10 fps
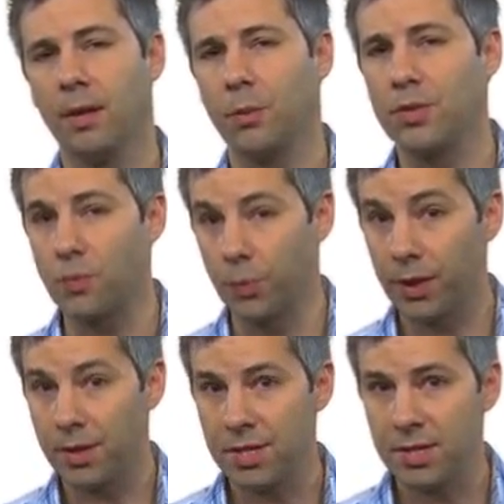What's
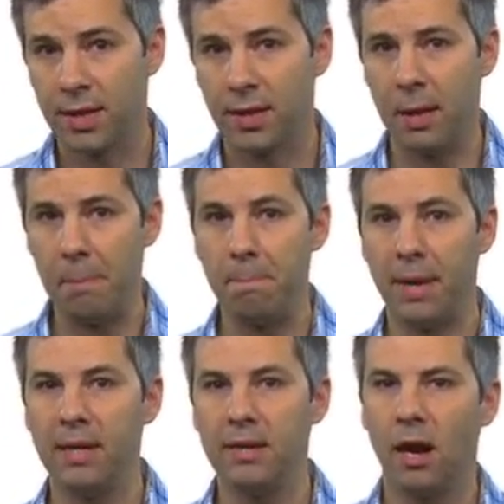worse,
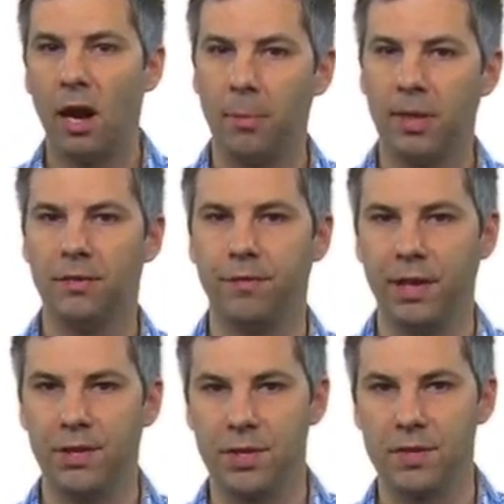many common
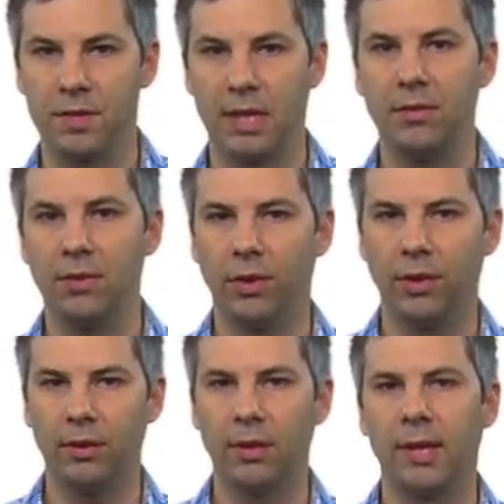infections in
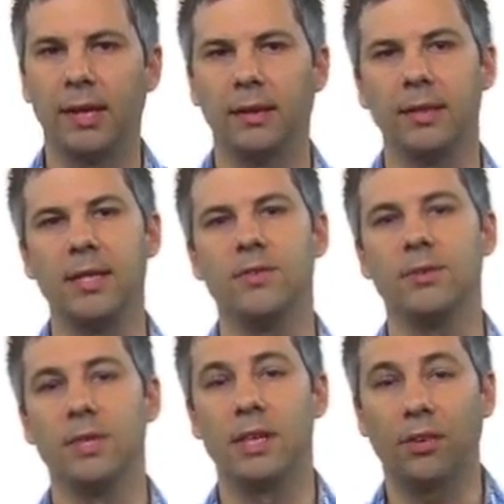turn lead
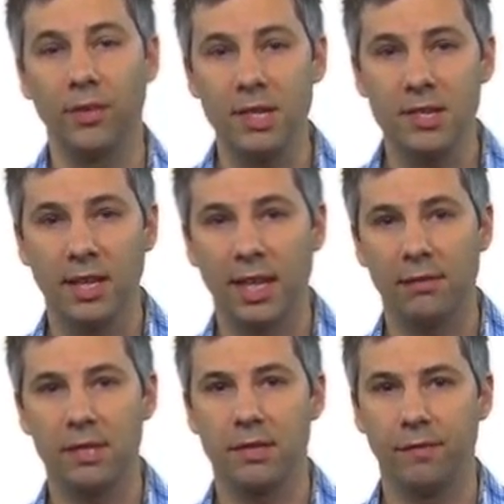to decreasing
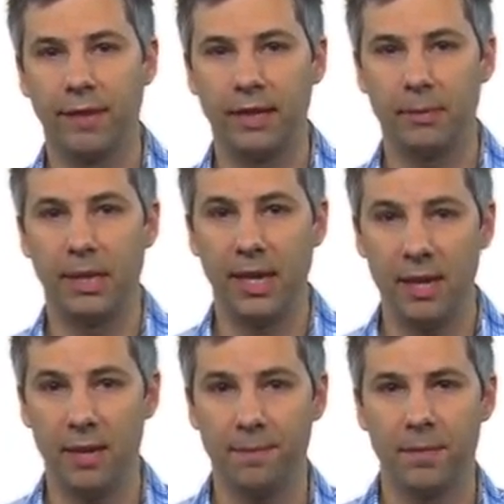levels of vitamin
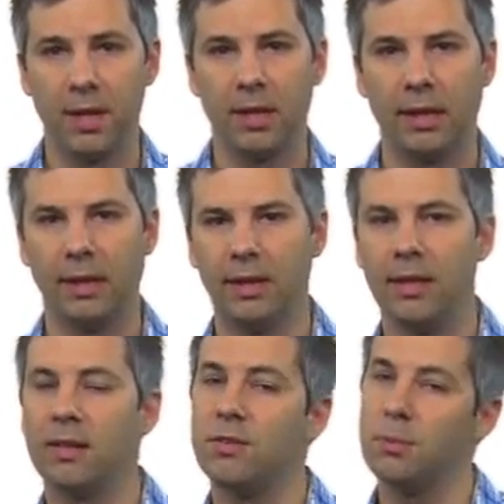A,
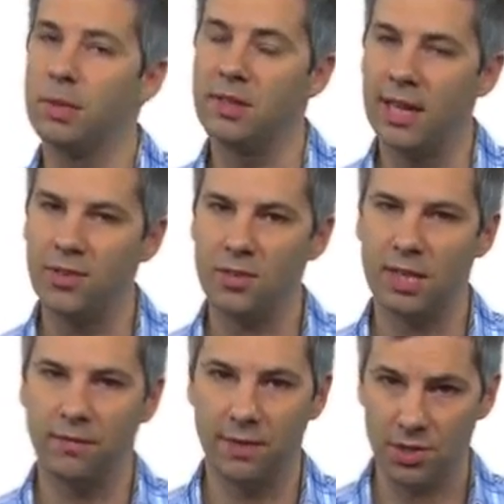leading to a
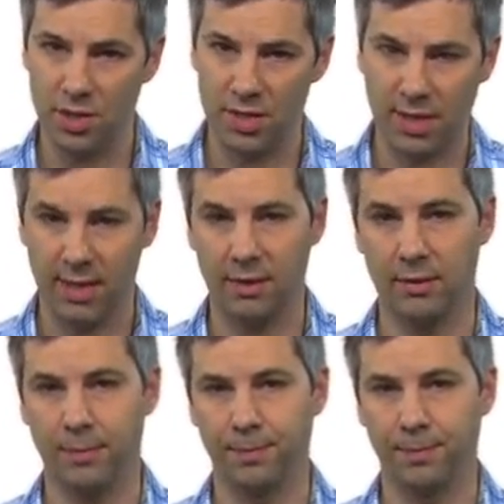potentially vicious cycle.